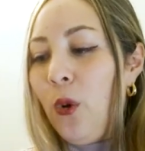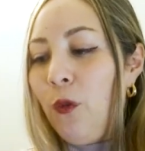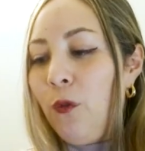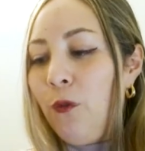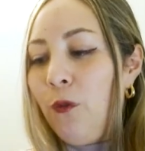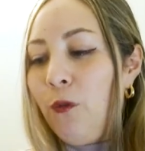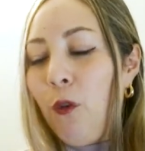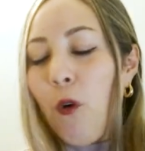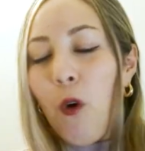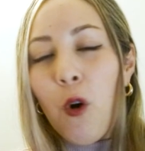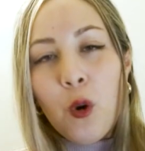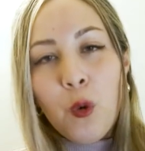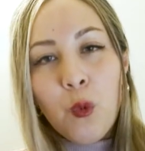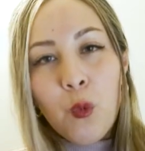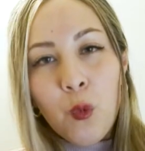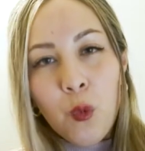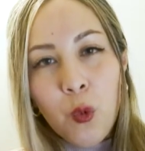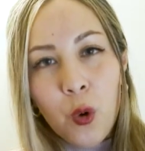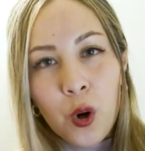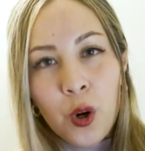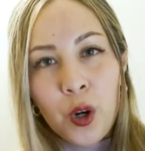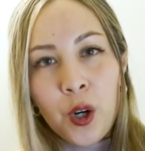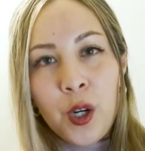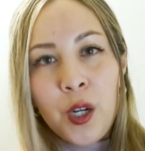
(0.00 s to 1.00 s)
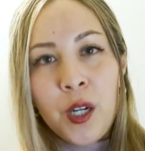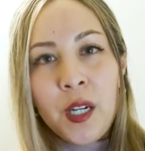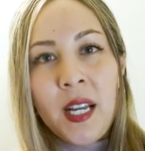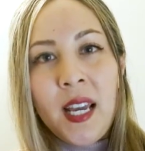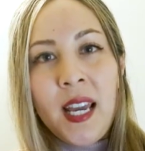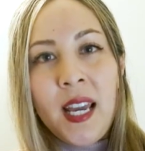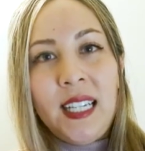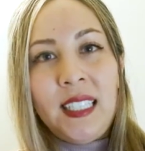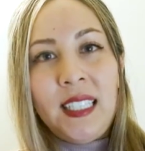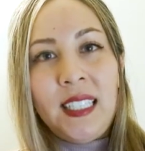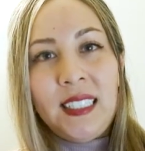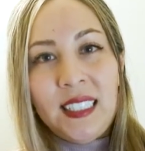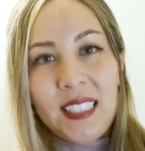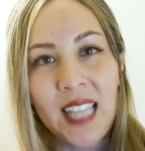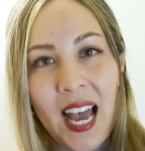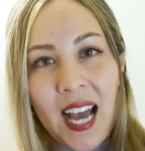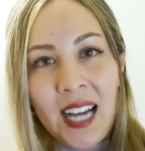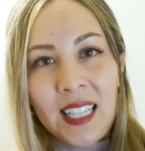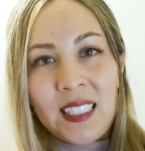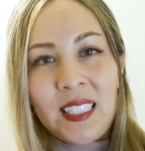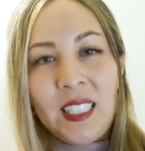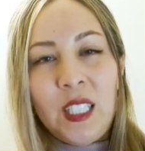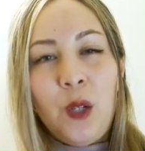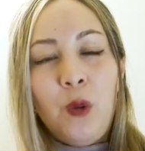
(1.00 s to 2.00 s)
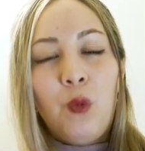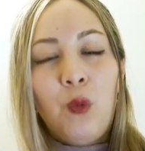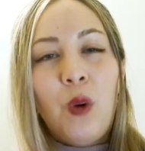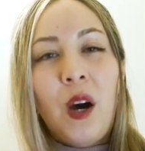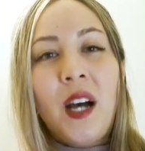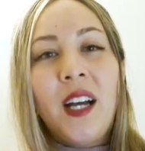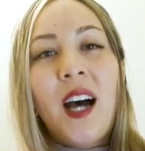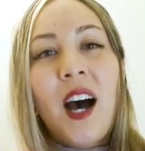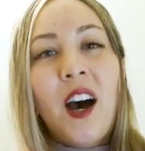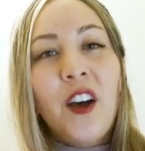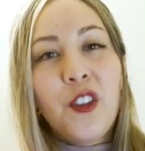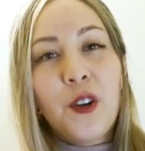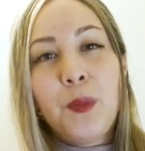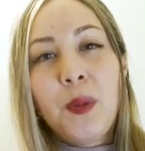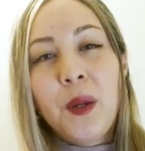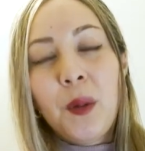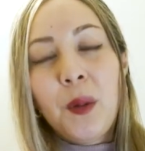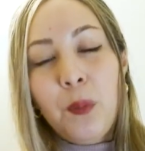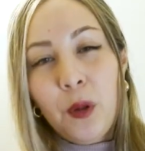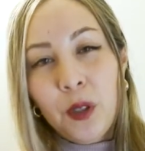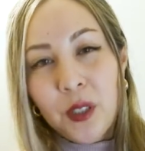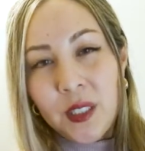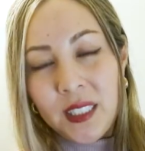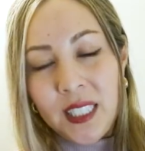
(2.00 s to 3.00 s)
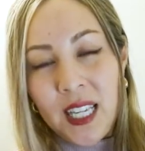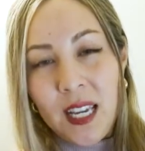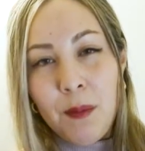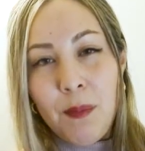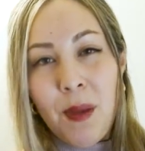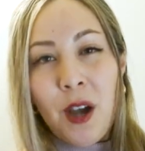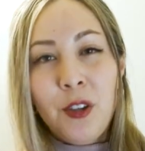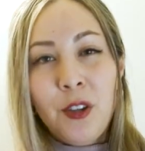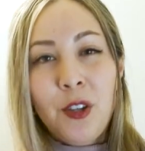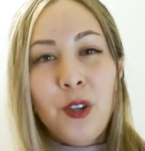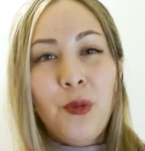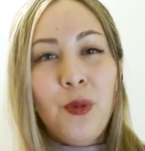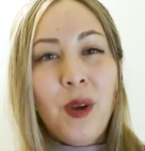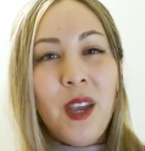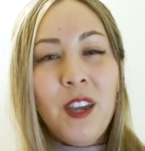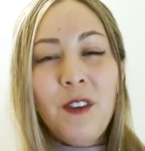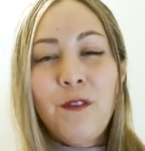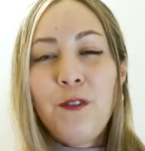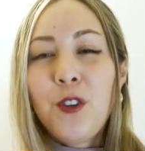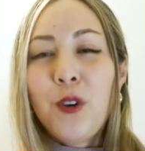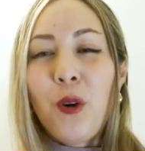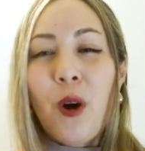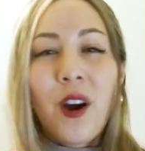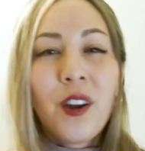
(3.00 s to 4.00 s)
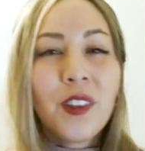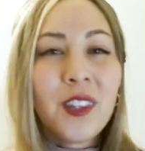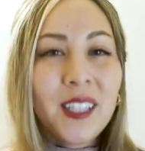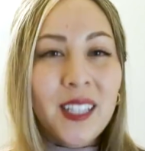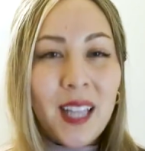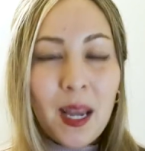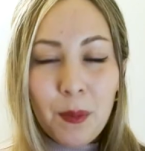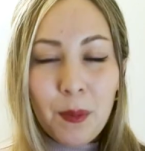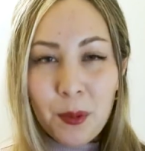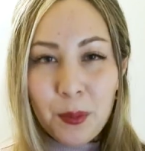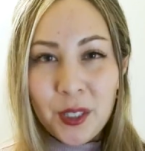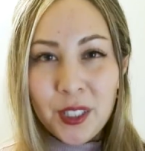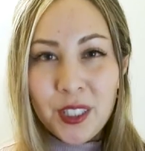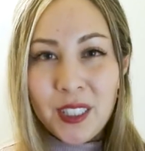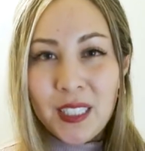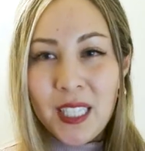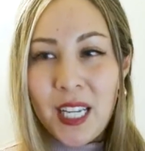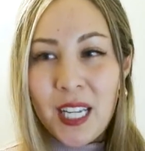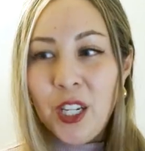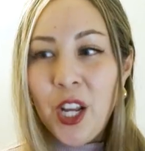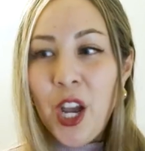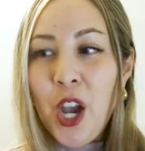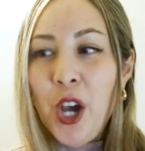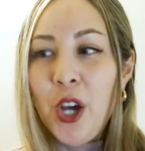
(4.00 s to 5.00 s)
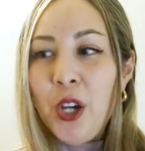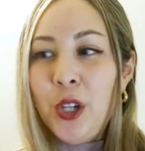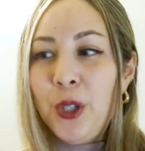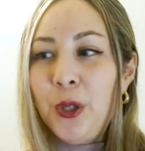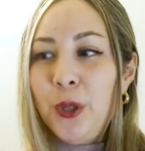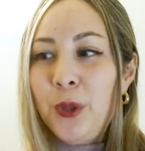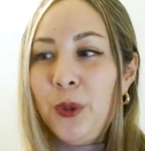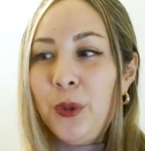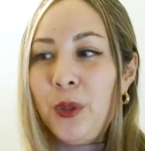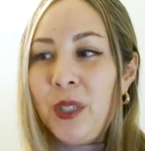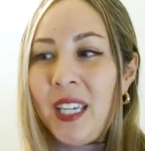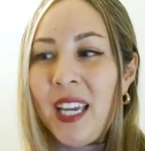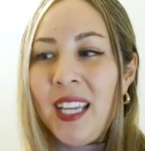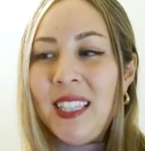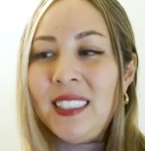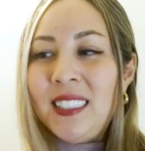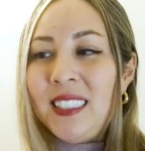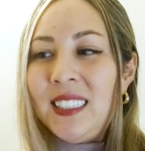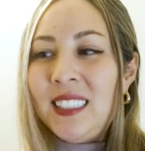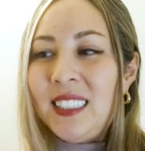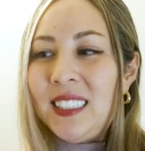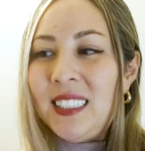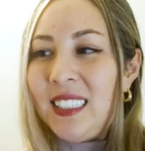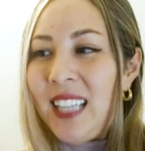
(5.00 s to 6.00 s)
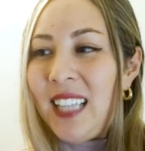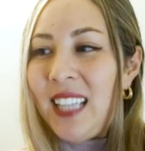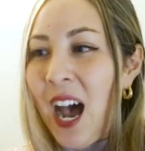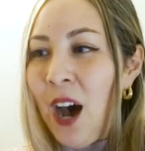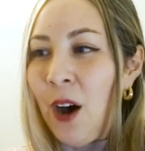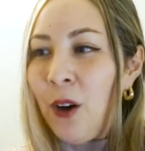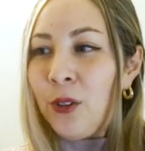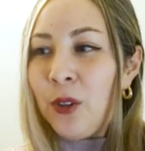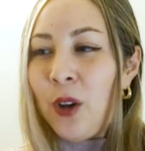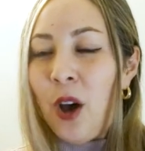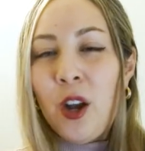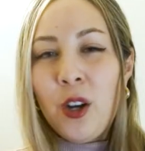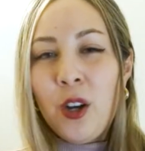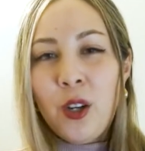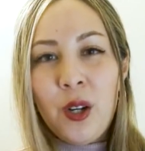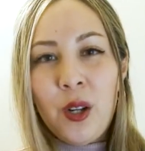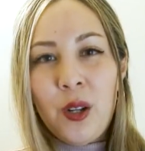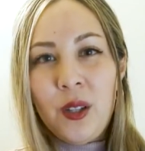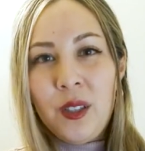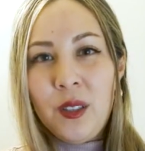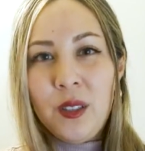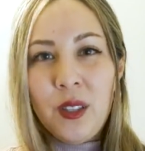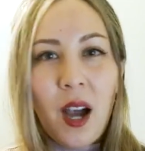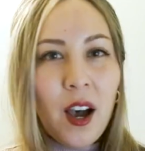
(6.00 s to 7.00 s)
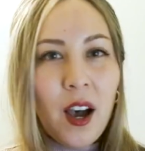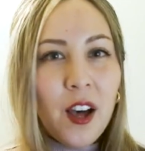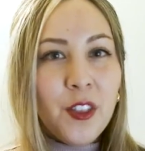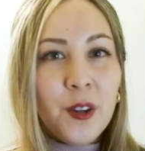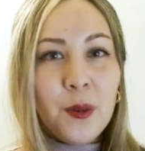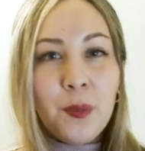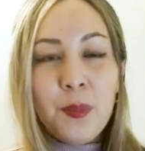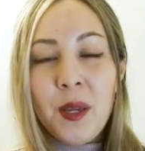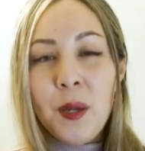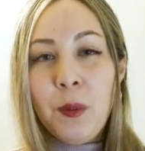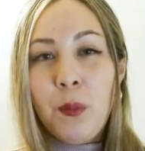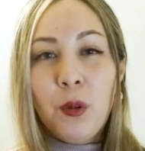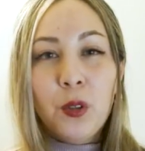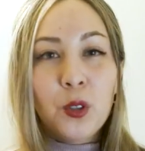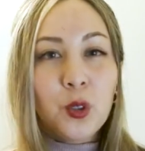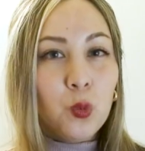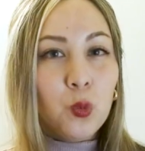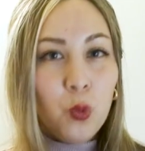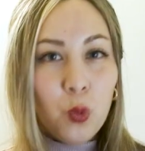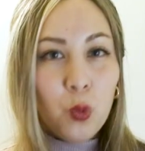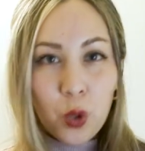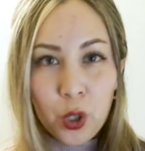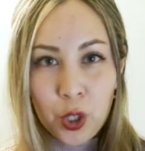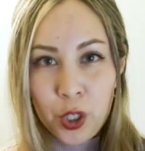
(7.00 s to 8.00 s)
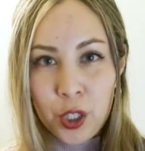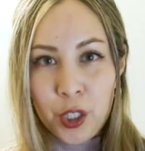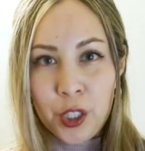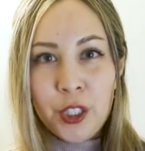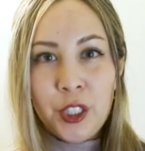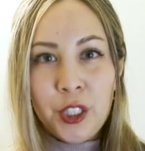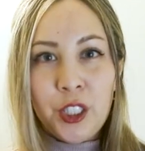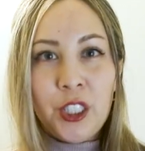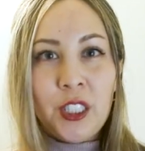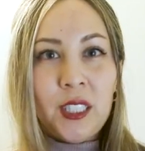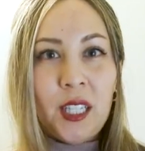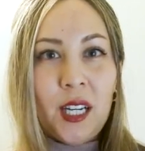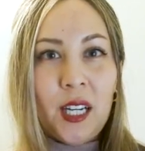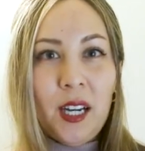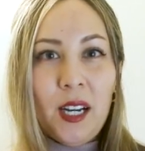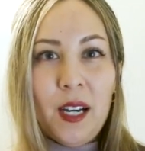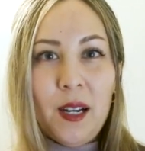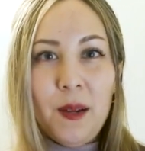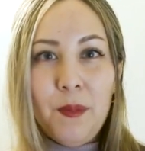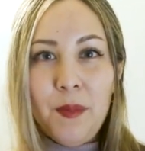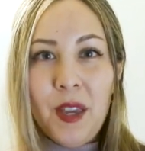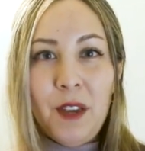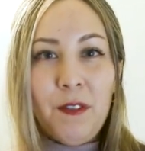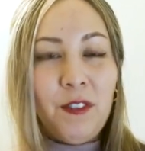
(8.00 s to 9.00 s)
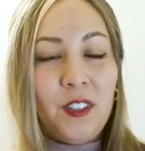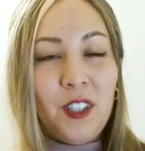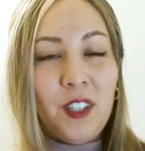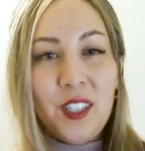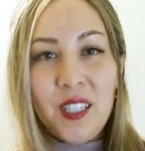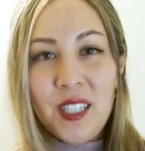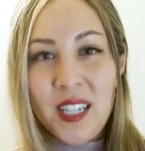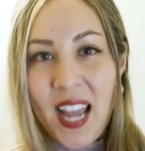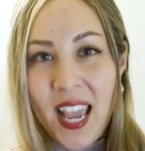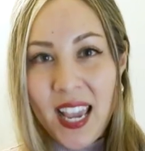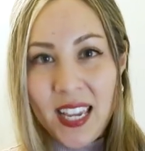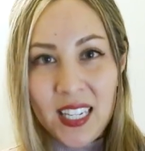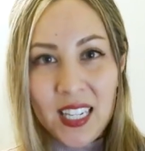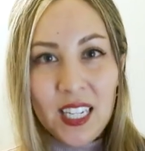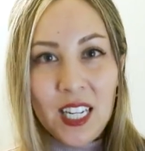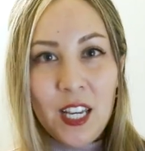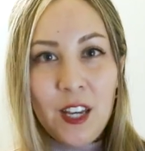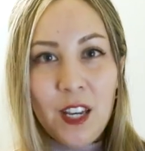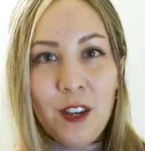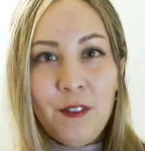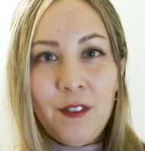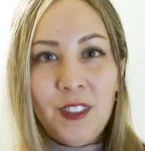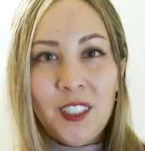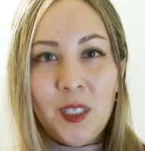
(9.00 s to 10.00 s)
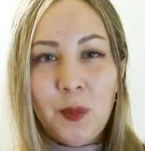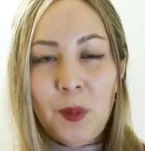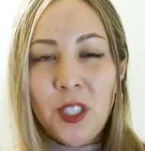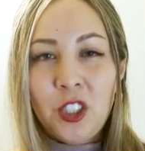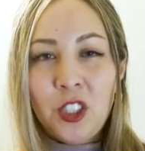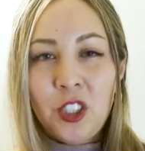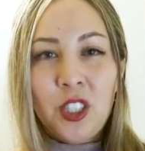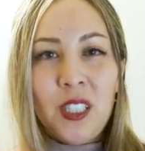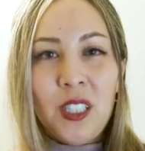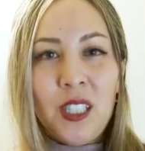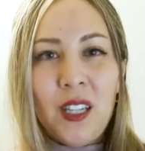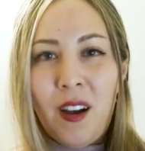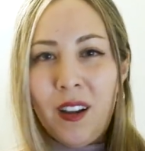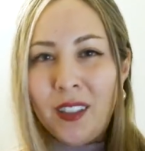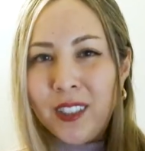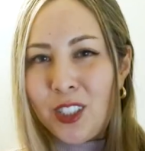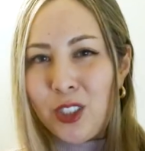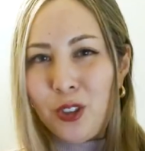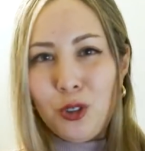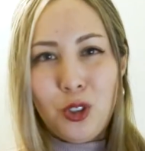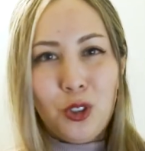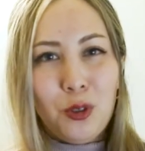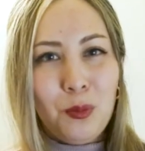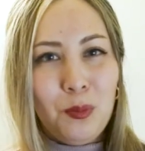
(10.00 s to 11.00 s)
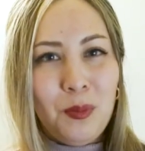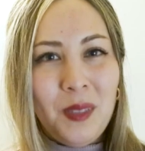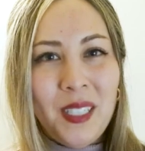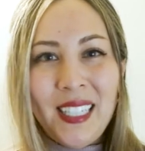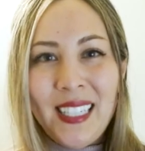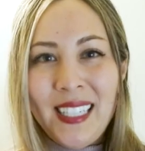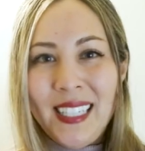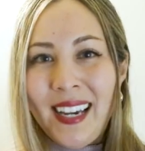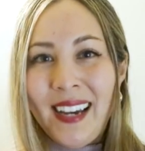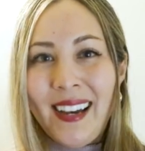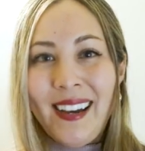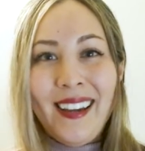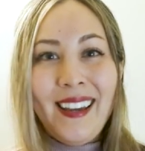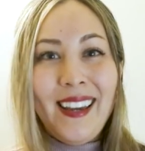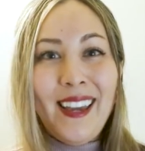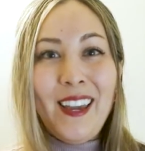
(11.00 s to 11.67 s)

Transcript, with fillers: forward exactly what other people say about you if you are the type of person who gets down on other people's words, if they're negative, especially on social media.